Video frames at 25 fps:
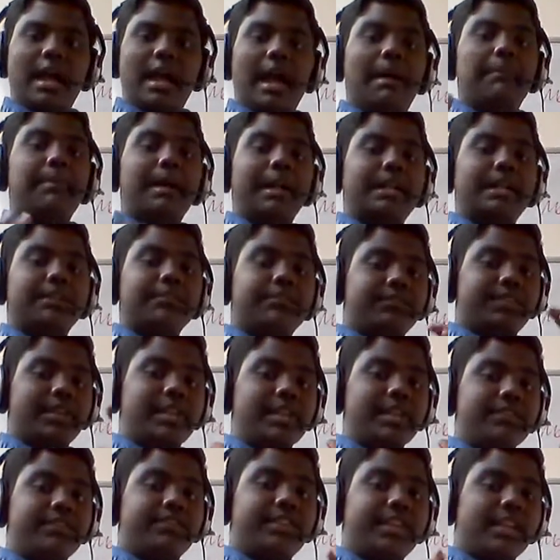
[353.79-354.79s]
But
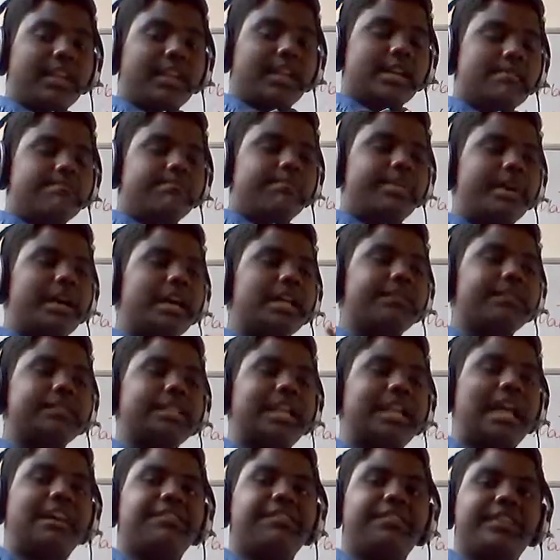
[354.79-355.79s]
when we compare with
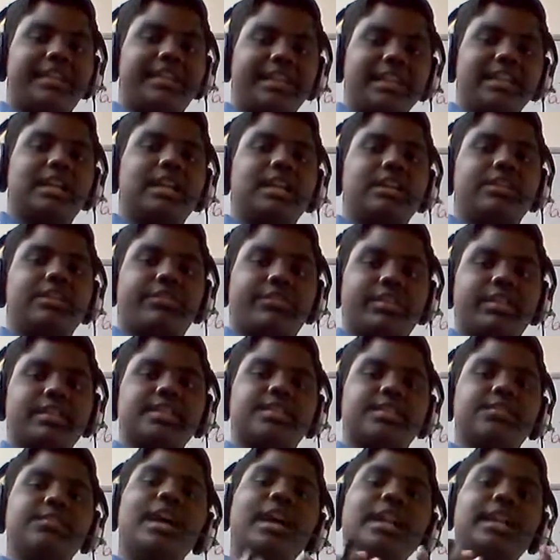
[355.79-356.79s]
African countries,
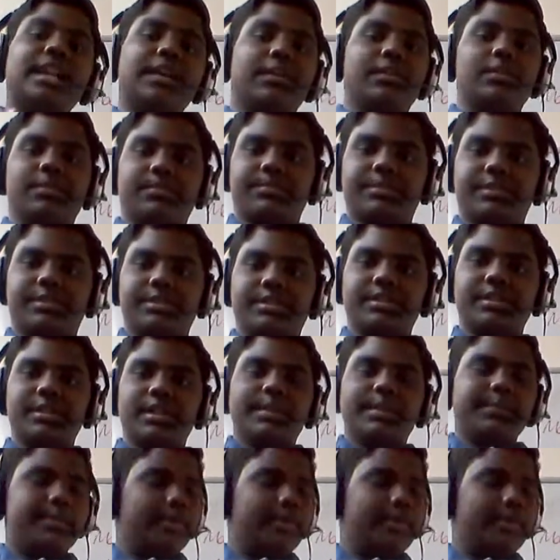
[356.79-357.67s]
we are developed.